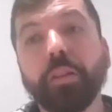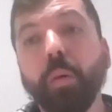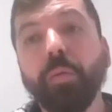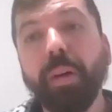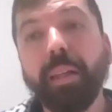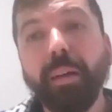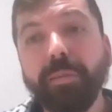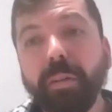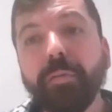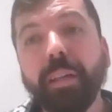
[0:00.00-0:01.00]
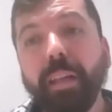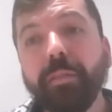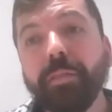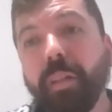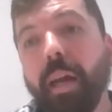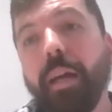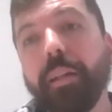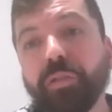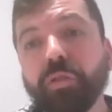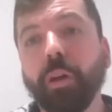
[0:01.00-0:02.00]
so whenever whenever
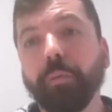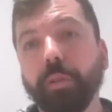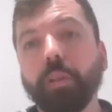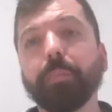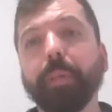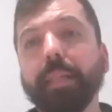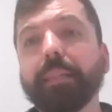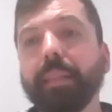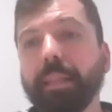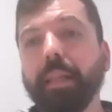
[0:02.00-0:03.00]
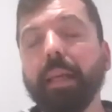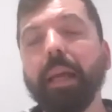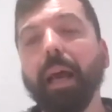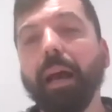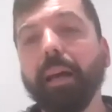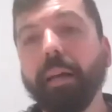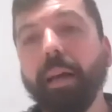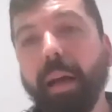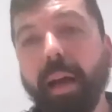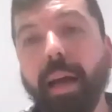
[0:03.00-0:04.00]
i traveled basically i
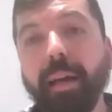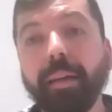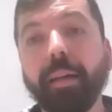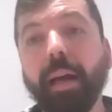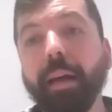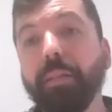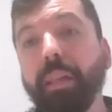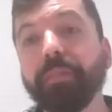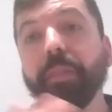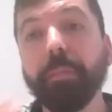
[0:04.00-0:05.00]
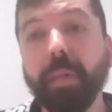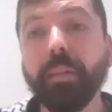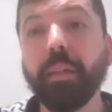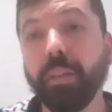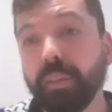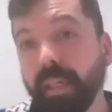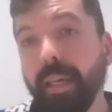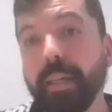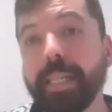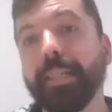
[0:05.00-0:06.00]
i i lived in many
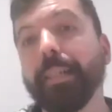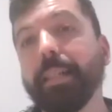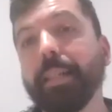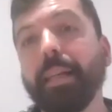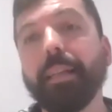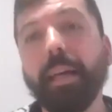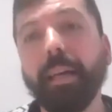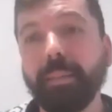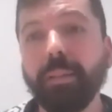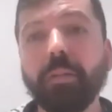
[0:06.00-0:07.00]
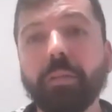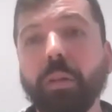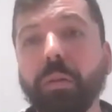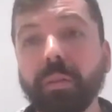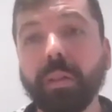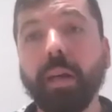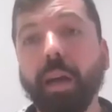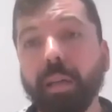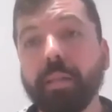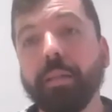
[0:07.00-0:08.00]
locations and i know all the
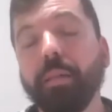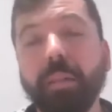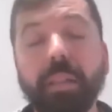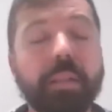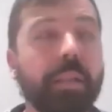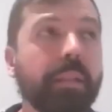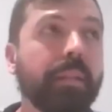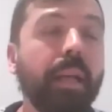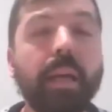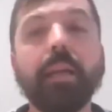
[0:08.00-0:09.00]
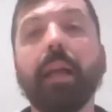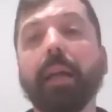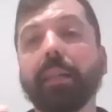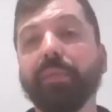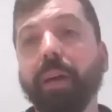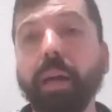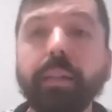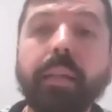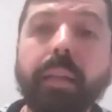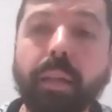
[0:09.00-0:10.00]
hustle which is like
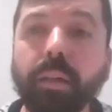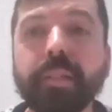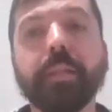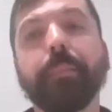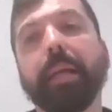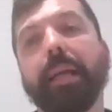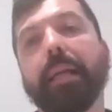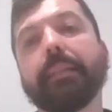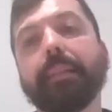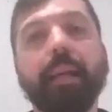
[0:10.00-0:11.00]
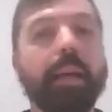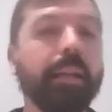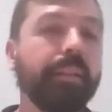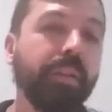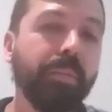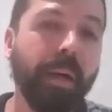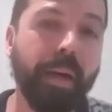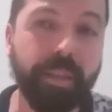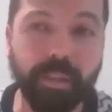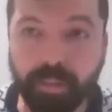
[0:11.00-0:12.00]
finding your space then you
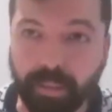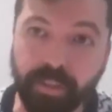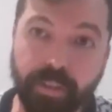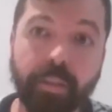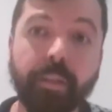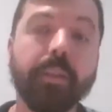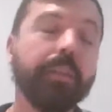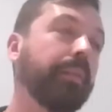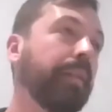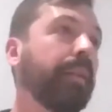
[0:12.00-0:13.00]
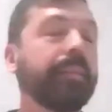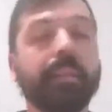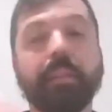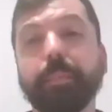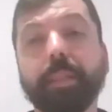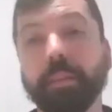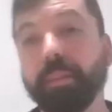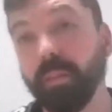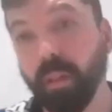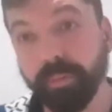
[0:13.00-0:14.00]
buy your kitchen utensils because
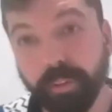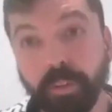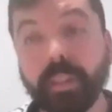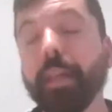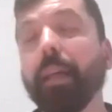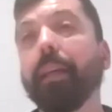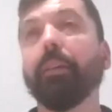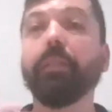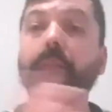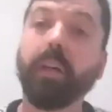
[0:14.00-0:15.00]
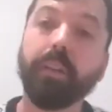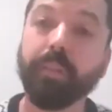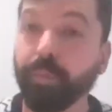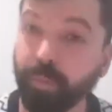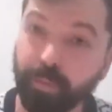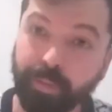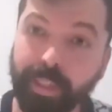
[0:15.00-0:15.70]
you love cooking or you can't afford